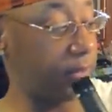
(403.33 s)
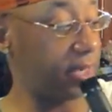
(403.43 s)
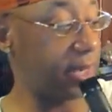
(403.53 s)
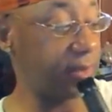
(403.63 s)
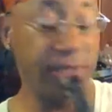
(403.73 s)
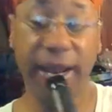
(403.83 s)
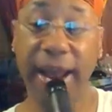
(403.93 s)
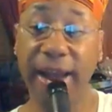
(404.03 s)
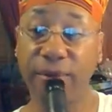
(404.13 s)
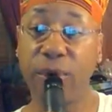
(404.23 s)
when it comes to the
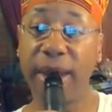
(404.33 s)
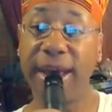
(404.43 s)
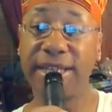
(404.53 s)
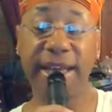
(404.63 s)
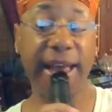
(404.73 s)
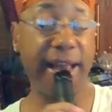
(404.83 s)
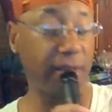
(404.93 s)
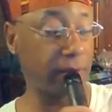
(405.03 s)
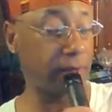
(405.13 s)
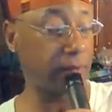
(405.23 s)
Afro-Asiatic,